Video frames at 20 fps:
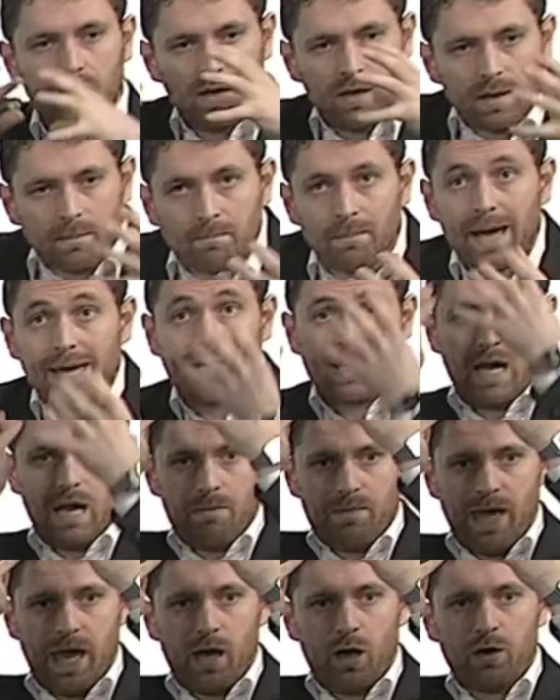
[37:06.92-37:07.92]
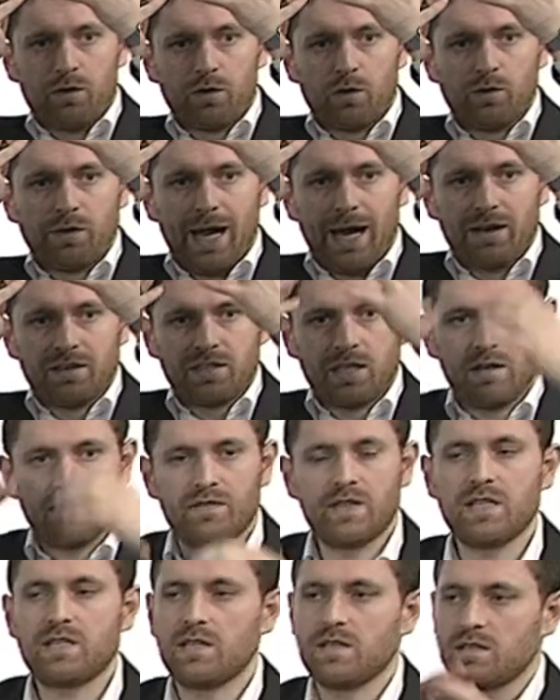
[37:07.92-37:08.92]
make up that overall narrative.
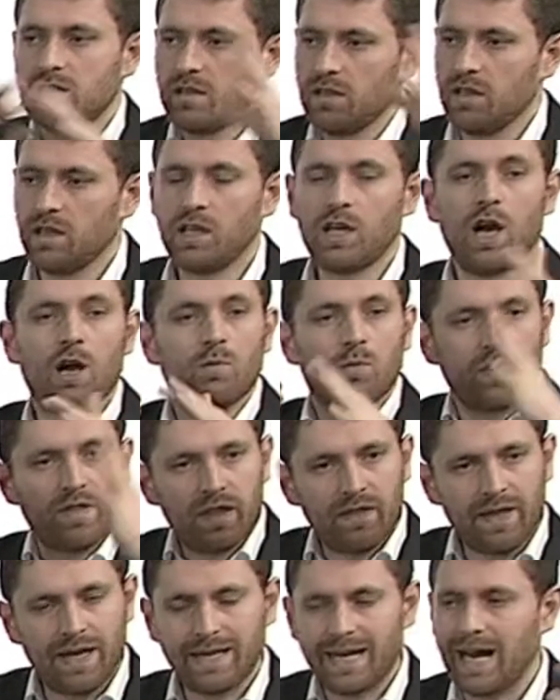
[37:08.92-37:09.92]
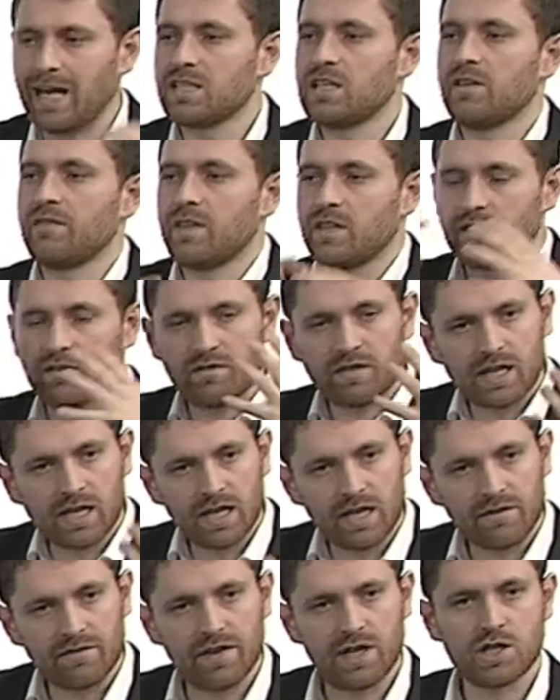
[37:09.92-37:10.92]
This is, and within that narrative, there's a
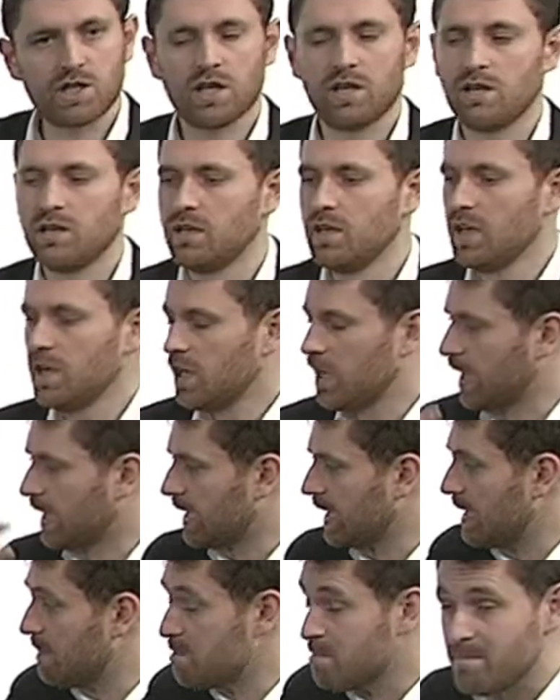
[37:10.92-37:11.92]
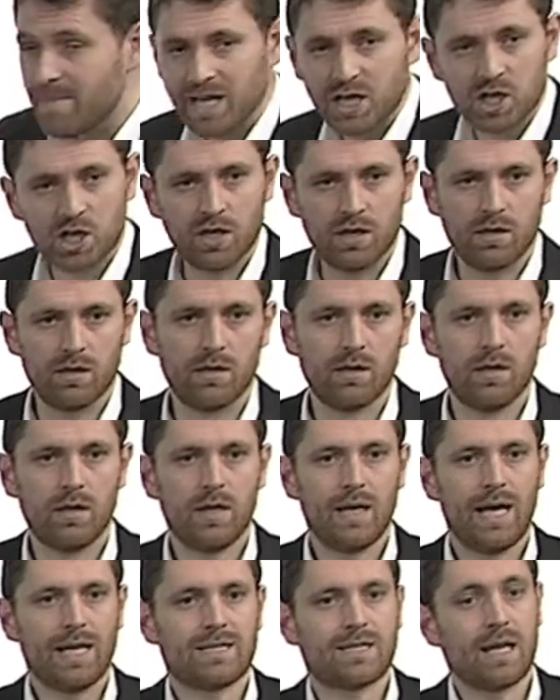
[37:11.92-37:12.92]
clear vision, a clear mission.
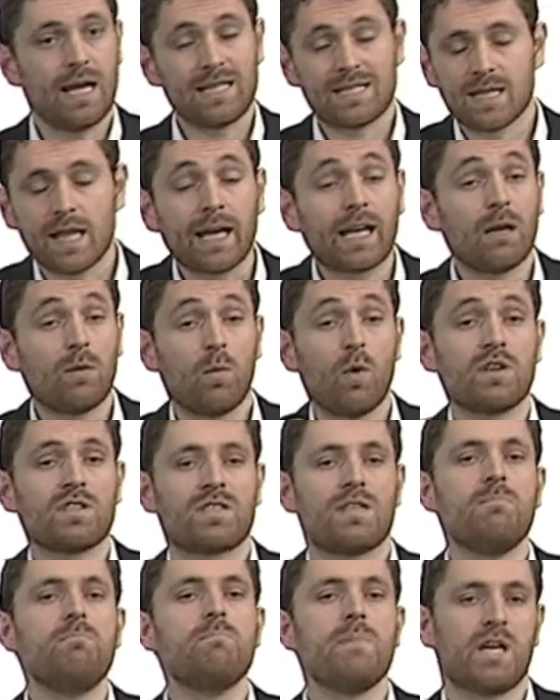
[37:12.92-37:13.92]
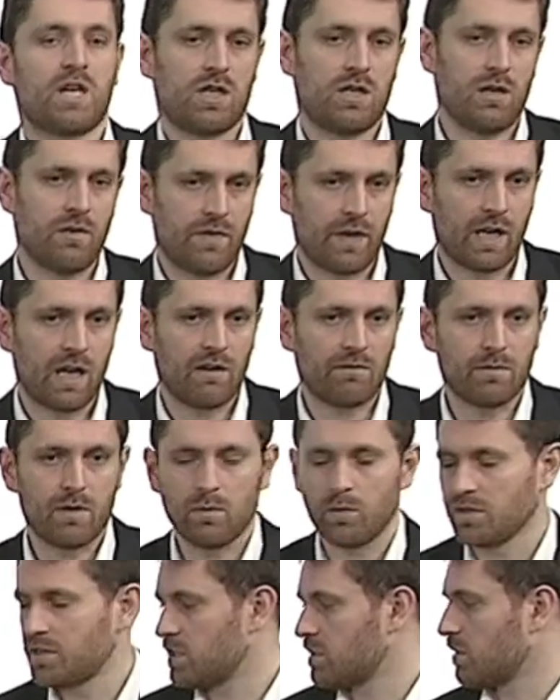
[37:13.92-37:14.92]
It's like, what's the mission of the government?
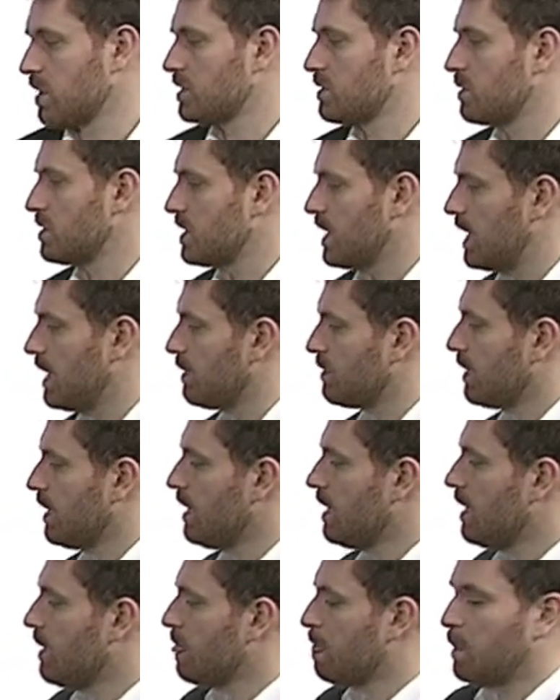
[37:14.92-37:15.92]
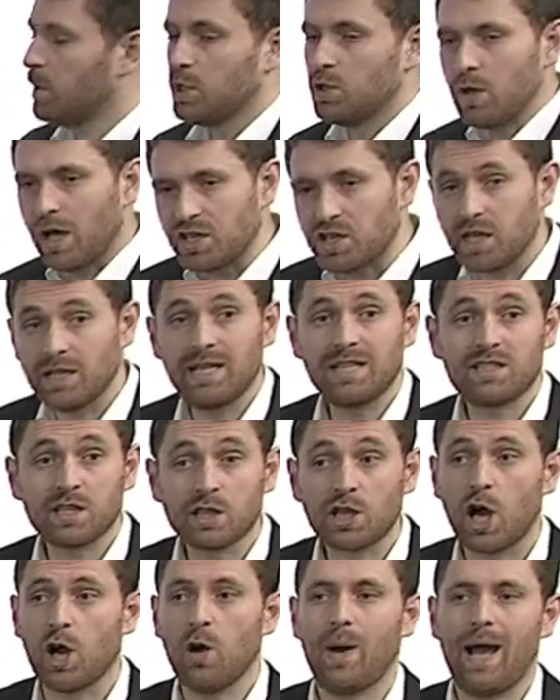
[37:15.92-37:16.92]
What's it trying to achieve? But you actually need to
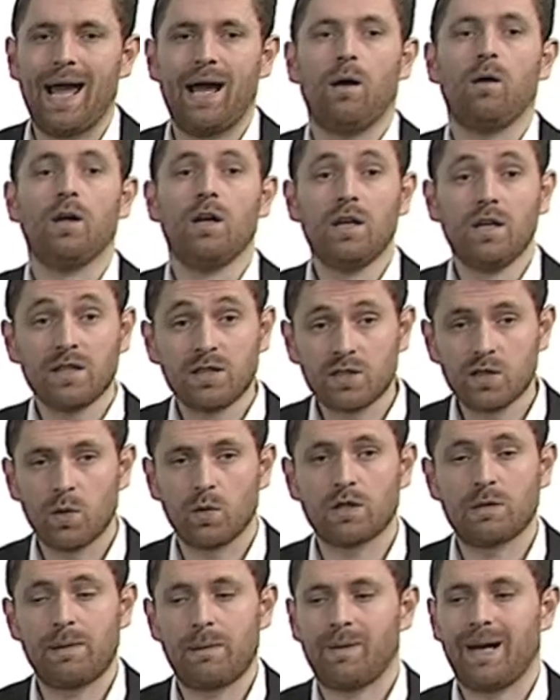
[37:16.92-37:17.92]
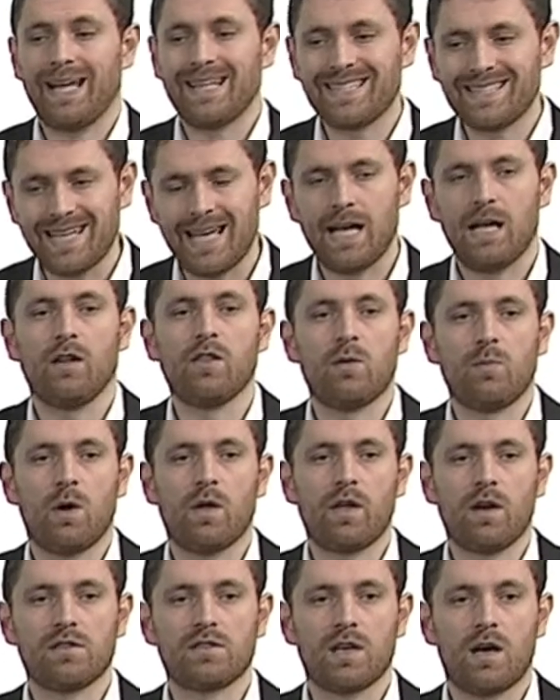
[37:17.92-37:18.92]
go out, talk to people and tell them what
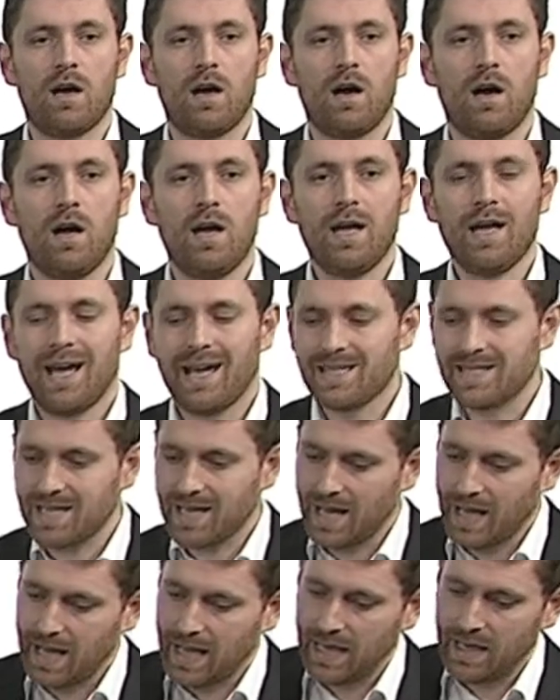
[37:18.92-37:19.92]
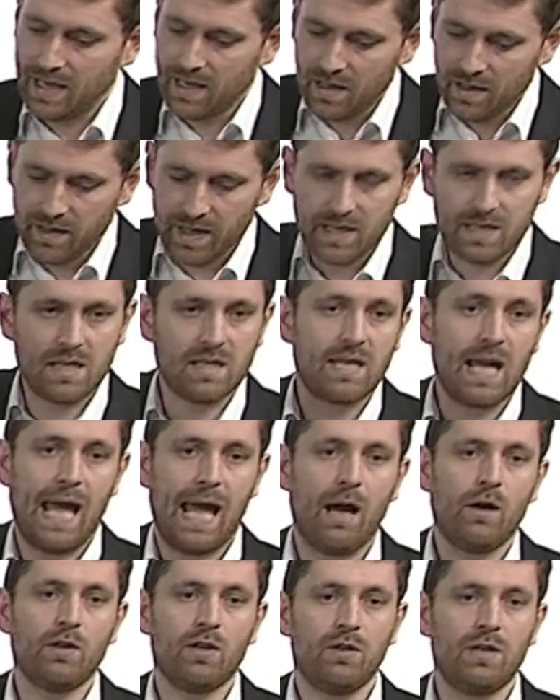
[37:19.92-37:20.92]
those are, and say, this is
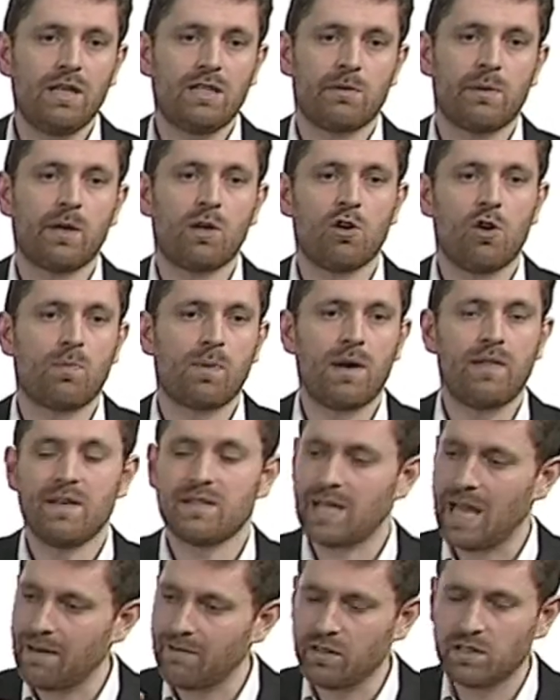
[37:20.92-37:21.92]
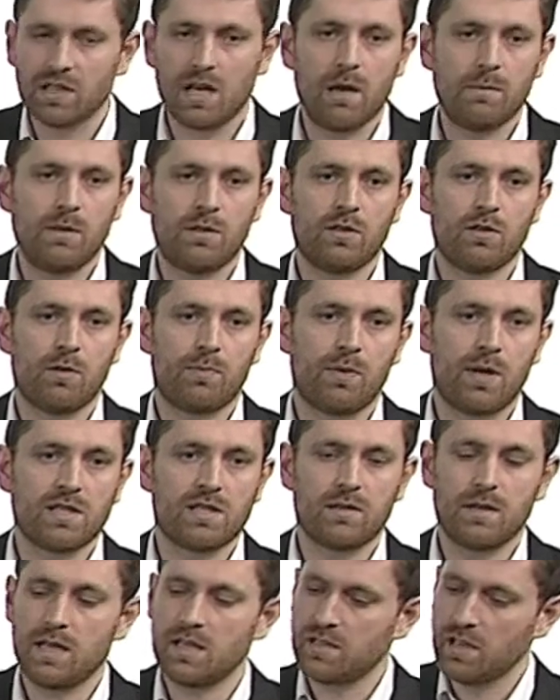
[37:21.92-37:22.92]
how you need to incorporate this. Every time you do a press
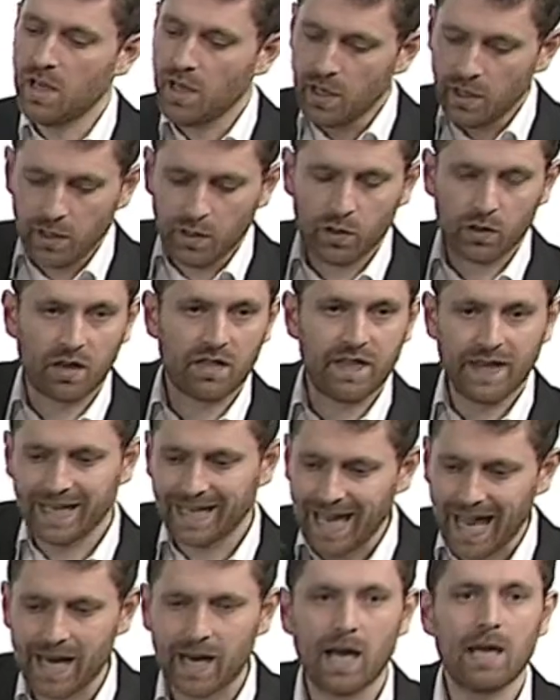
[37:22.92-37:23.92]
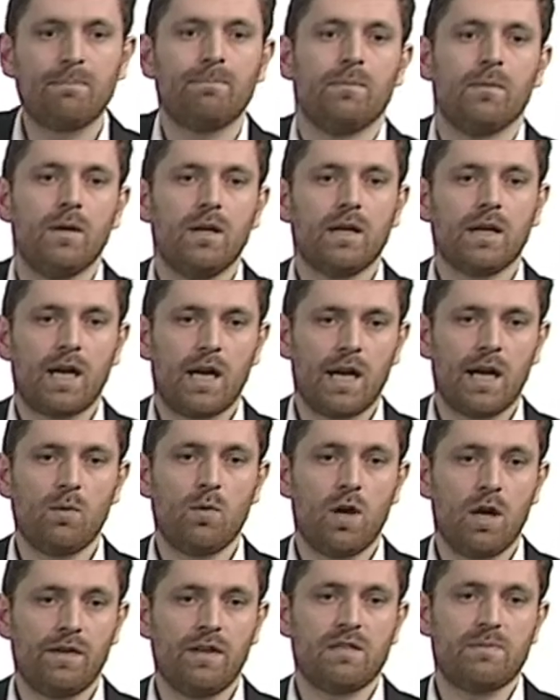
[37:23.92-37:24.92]
release, you've got to think, can I
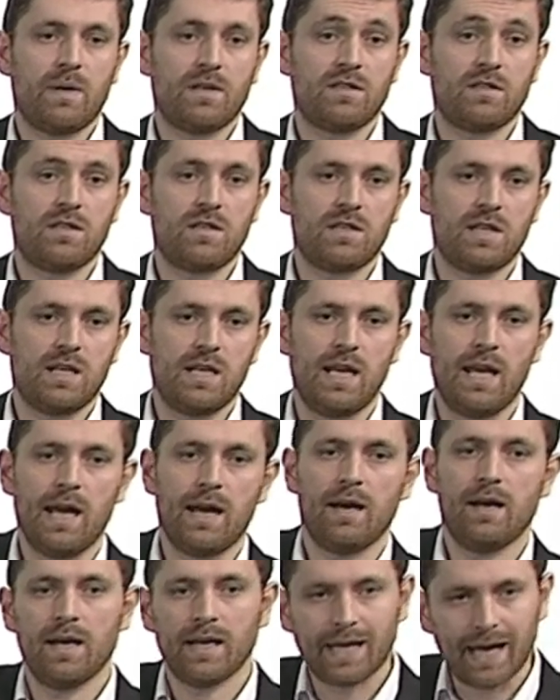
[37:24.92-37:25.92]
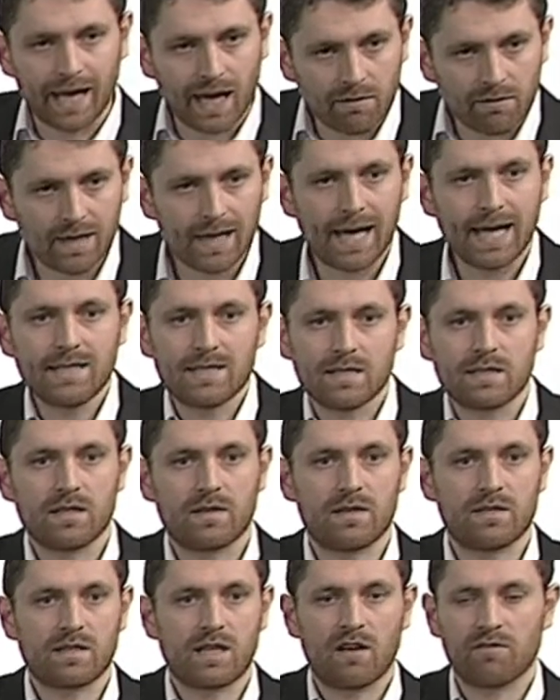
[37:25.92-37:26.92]
work these messages in here? Can I relate it to
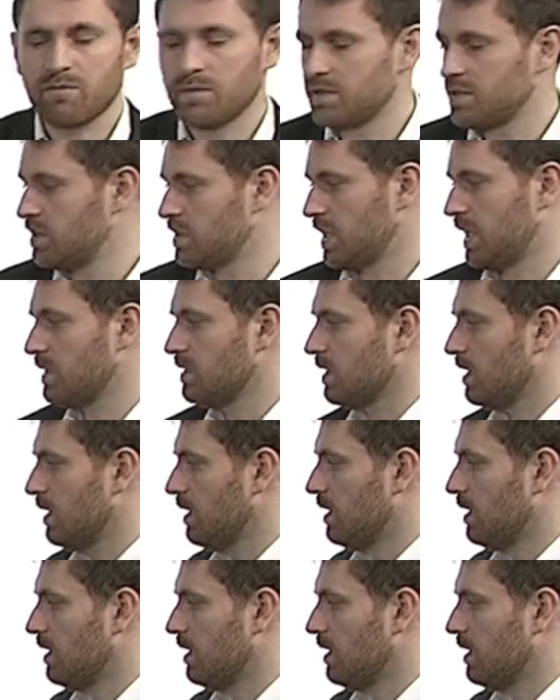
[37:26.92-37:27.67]
this government's agenda?